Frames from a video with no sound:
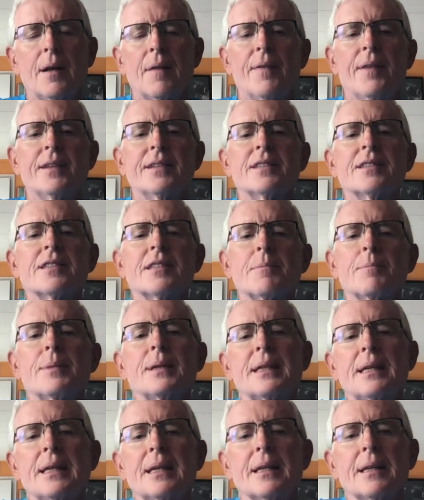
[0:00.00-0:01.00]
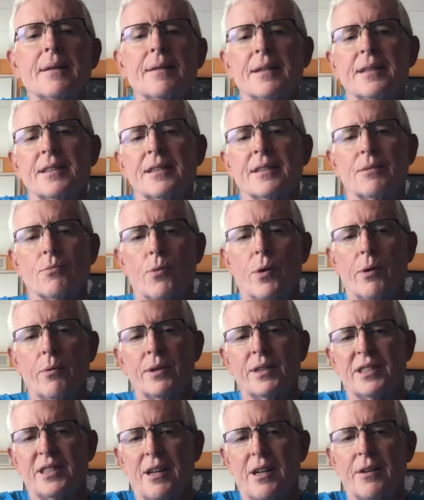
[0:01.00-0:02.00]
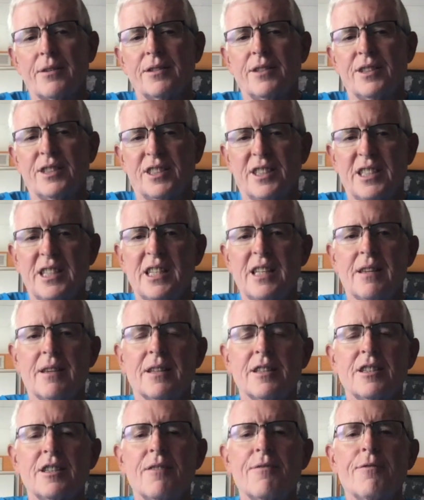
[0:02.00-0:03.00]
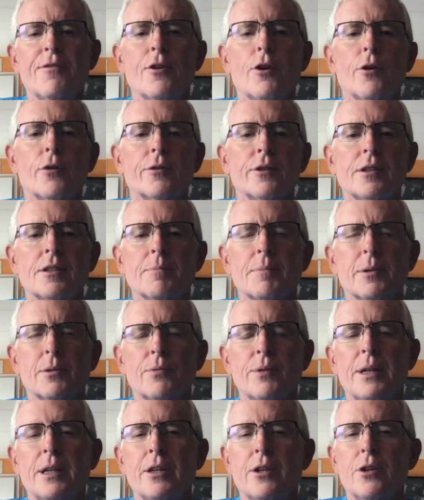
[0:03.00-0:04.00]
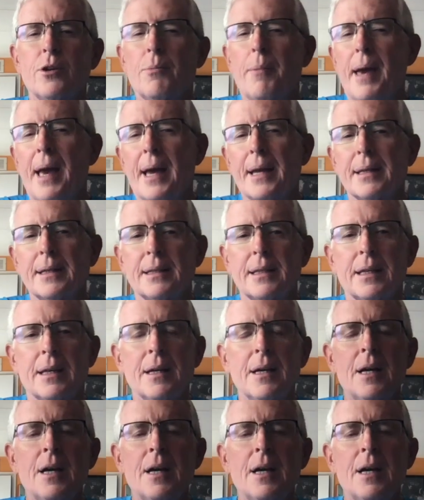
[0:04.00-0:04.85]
This is the beginning. This is where we start to see the difficulties between humanity,